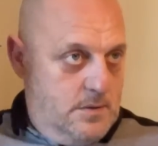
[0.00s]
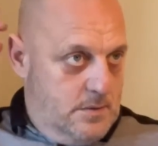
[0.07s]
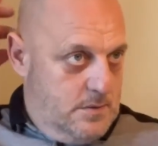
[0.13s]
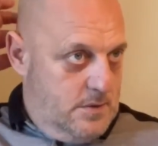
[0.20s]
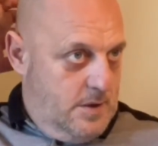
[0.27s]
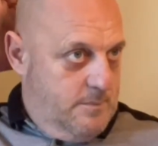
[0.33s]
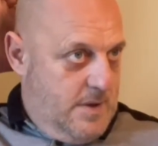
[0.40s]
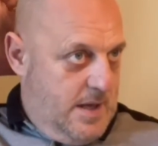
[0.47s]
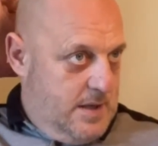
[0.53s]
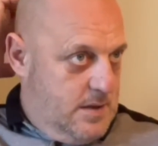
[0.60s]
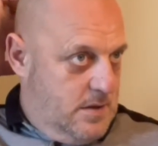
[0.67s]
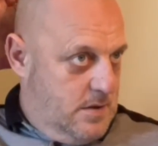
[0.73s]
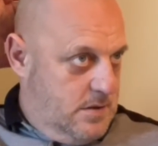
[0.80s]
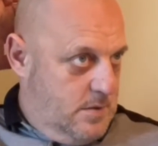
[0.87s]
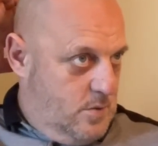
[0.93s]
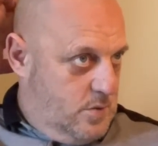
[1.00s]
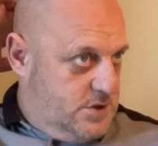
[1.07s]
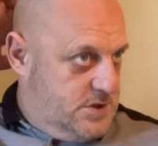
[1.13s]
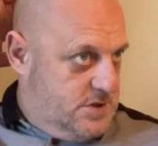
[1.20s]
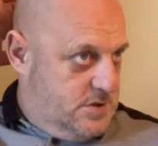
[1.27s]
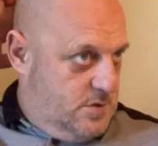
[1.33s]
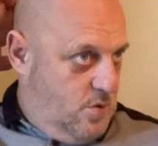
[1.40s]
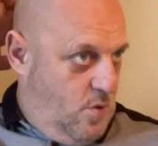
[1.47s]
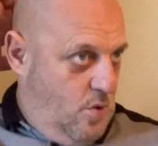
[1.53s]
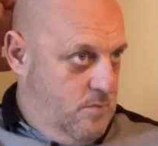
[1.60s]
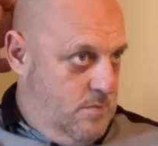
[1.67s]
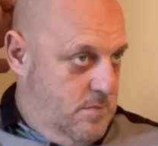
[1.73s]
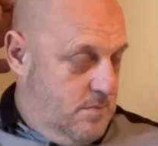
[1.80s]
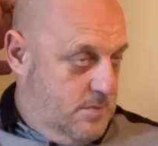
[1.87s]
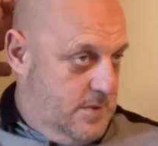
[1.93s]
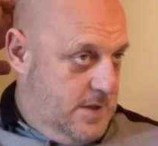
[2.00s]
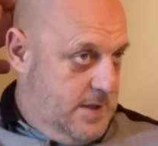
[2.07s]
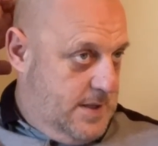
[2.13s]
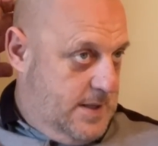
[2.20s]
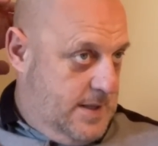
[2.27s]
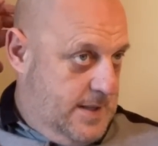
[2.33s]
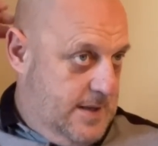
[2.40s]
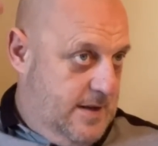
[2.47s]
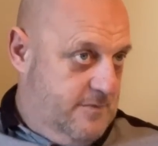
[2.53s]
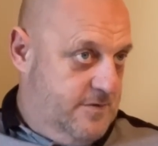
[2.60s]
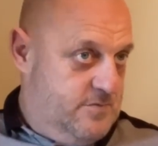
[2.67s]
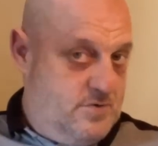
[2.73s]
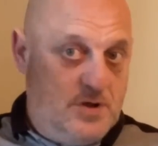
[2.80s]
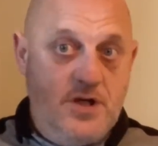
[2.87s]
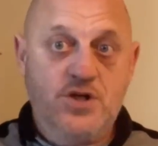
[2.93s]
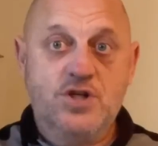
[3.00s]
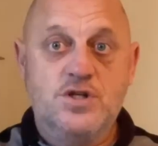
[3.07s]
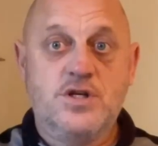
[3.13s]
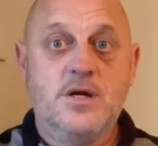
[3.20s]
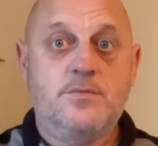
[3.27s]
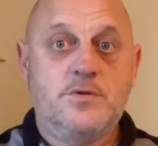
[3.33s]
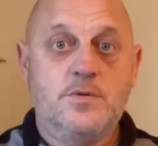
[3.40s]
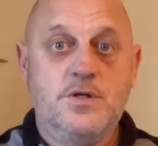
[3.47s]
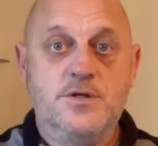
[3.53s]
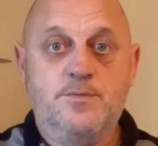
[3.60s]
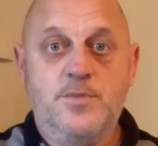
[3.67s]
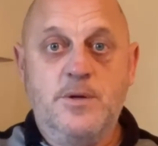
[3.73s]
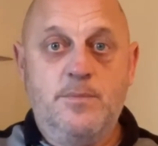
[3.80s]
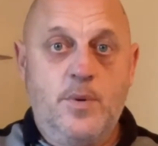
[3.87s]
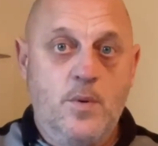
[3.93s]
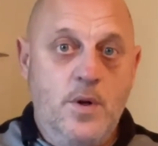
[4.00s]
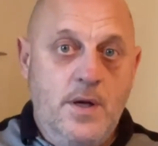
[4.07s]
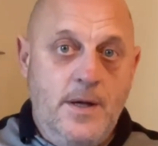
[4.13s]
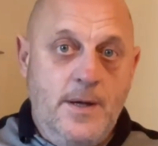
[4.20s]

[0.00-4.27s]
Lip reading: their marital home, having relationships with these people.